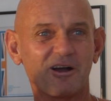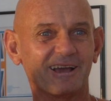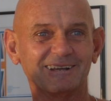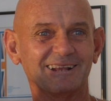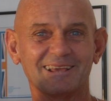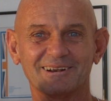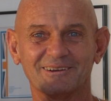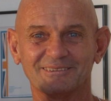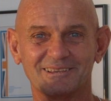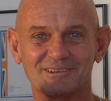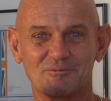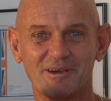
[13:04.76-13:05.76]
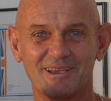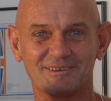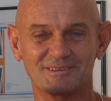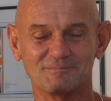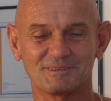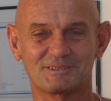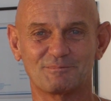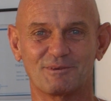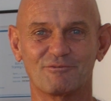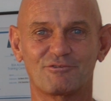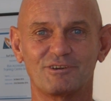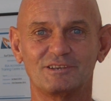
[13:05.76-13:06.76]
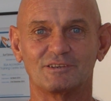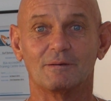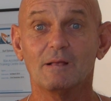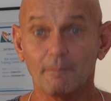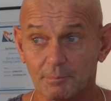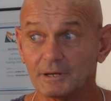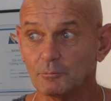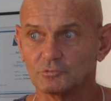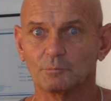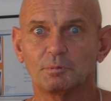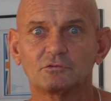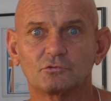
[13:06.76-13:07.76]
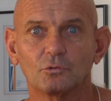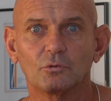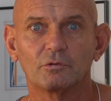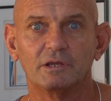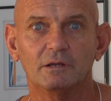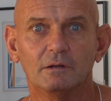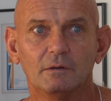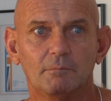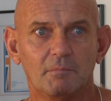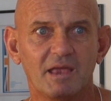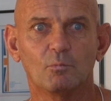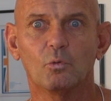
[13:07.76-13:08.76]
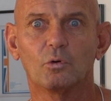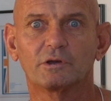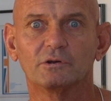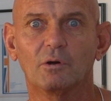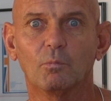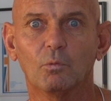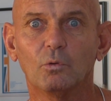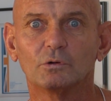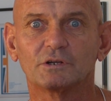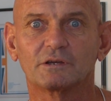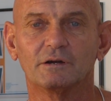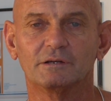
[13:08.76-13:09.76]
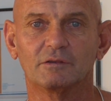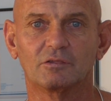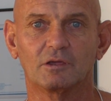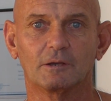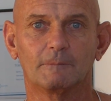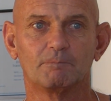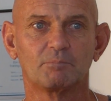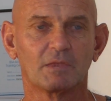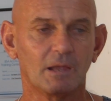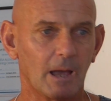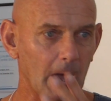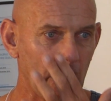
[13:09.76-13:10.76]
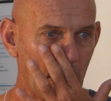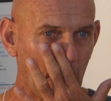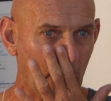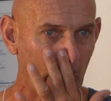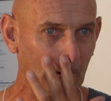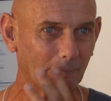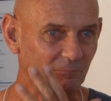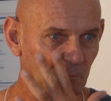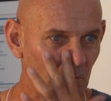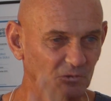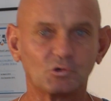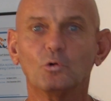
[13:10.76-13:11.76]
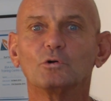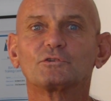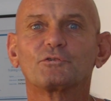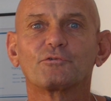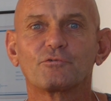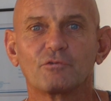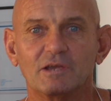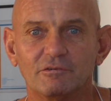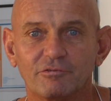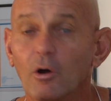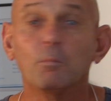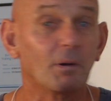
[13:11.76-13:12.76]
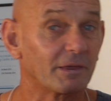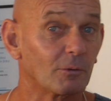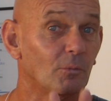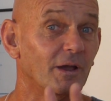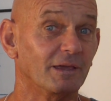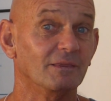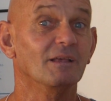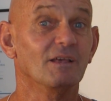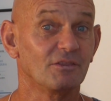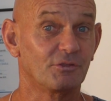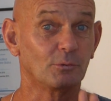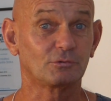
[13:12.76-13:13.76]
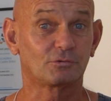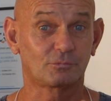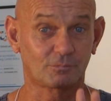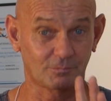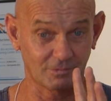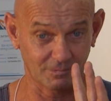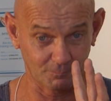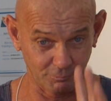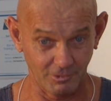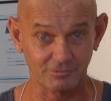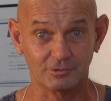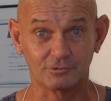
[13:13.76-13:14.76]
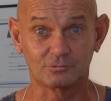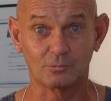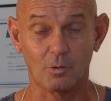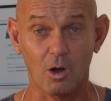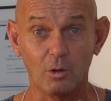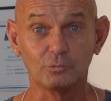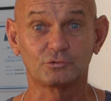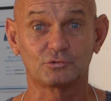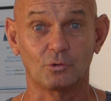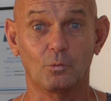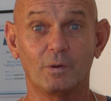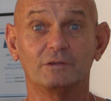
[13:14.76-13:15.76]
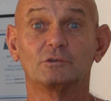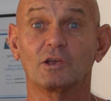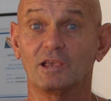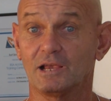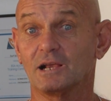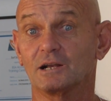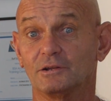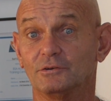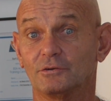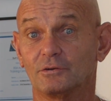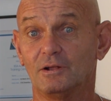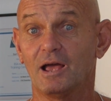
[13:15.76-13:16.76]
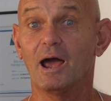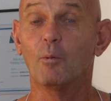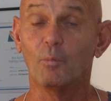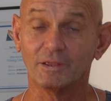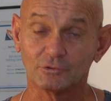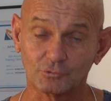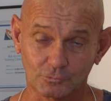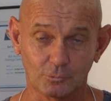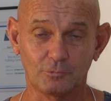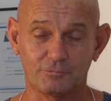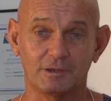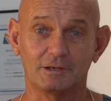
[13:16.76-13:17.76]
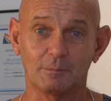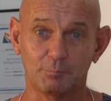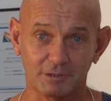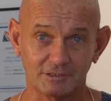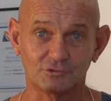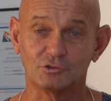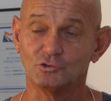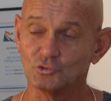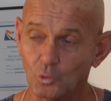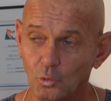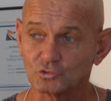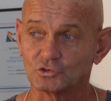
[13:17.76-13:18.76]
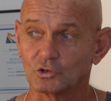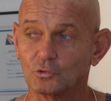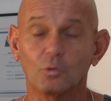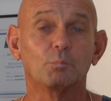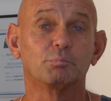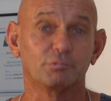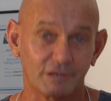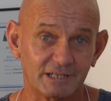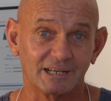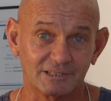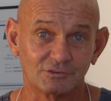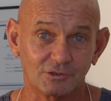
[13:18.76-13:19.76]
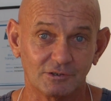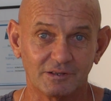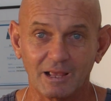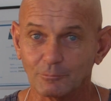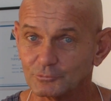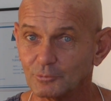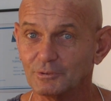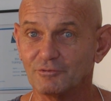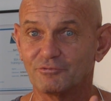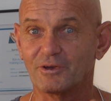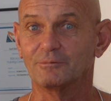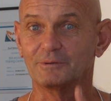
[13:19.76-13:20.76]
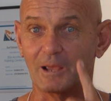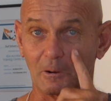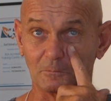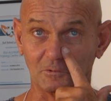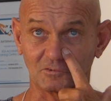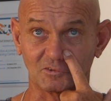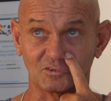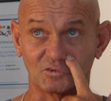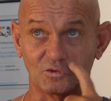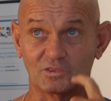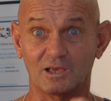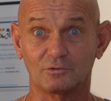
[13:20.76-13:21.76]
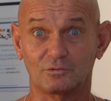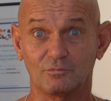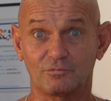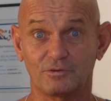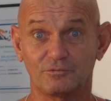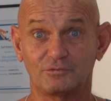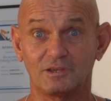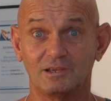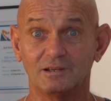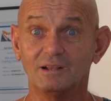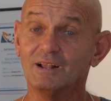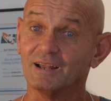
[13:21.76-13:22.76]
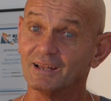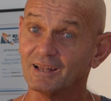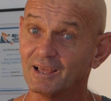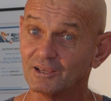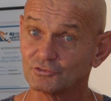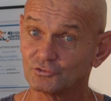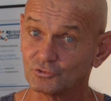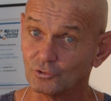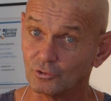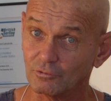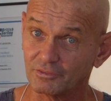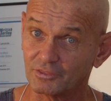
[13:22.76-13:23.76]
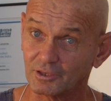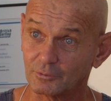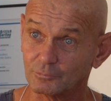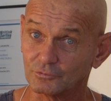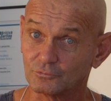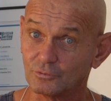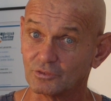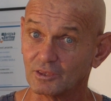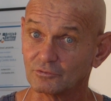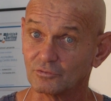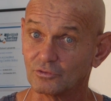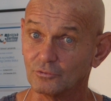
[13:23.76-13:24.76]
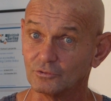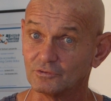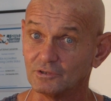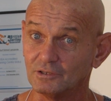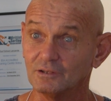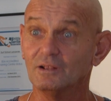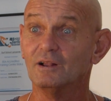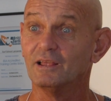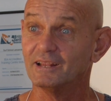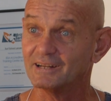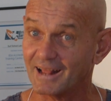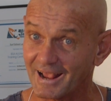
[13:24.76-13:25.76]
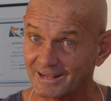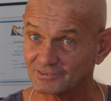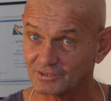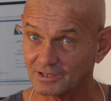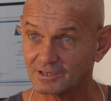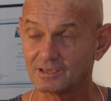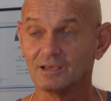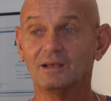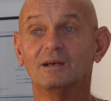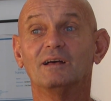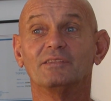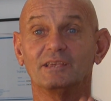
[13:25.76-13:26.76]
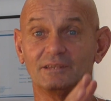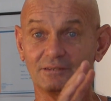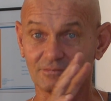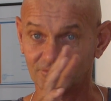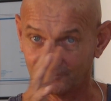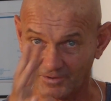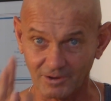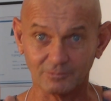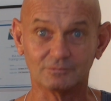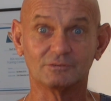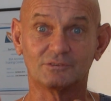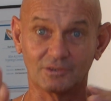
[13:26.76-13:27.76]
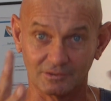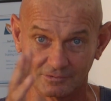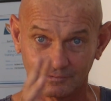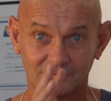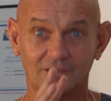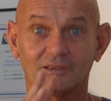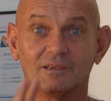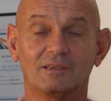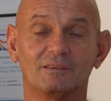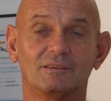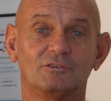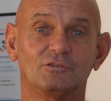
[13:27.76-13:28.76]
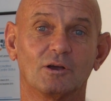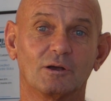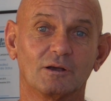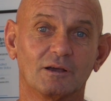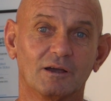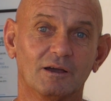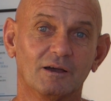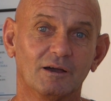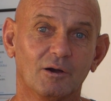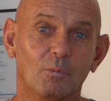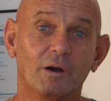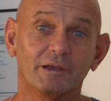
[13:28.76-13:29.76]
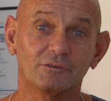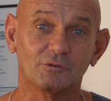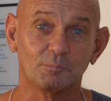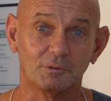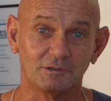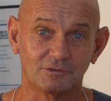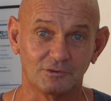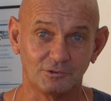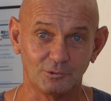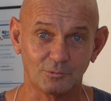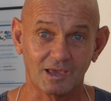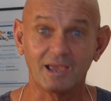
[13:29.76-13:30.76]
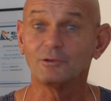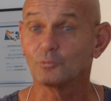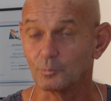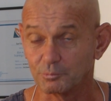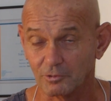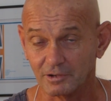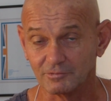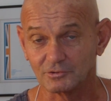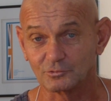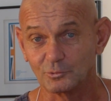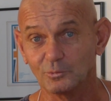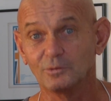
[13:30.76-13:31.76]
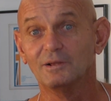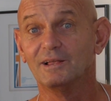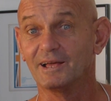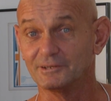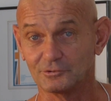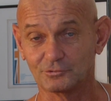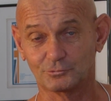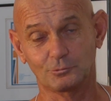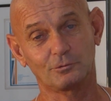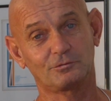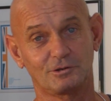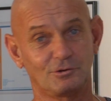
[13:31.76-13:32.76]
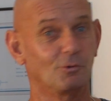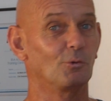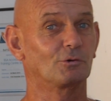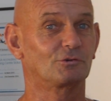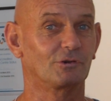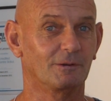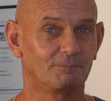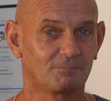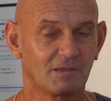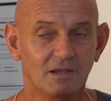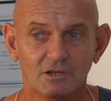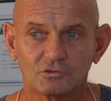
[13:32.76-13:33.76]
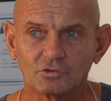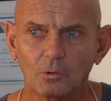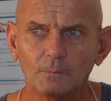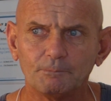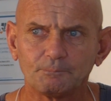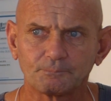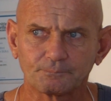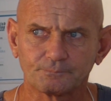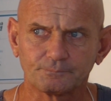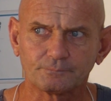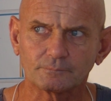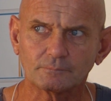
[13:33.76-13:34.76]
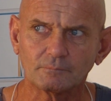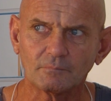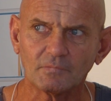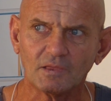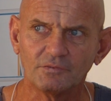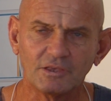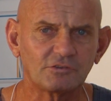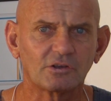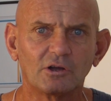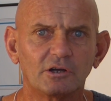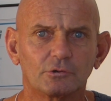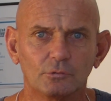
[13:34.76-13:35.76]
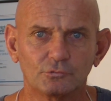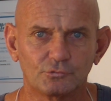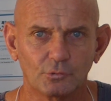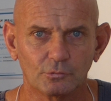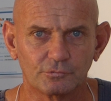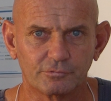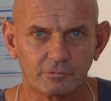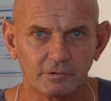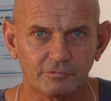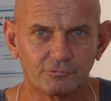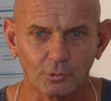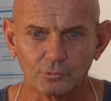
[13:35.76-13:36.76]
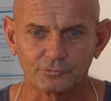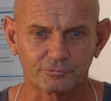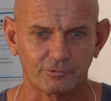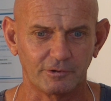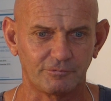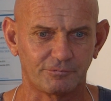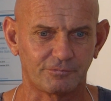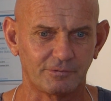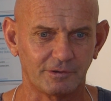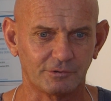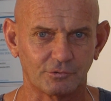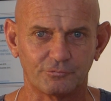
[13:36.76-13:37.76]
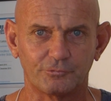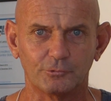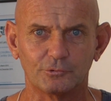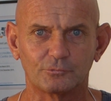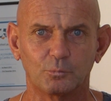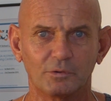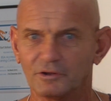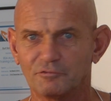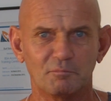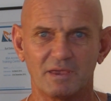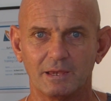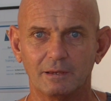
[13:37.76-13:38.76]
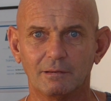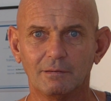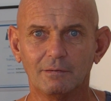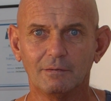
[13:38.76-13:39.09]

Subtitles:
riding in on these waves. It must have been freezing. But it was a big story. Men walking on water kind of thing. George Freeth. Oh, by the way, those brothers also went to England and went surfing in a place in Yorkshire called Bridlington. And that was only found out, this is 2015, last year, I think it was 2013, in an attic. They found that these young Hawaiians had been to the UK, to a private school, and had surfed in Yorkshire. So there's a guy called George Freeth. George Freeth is the first one of me.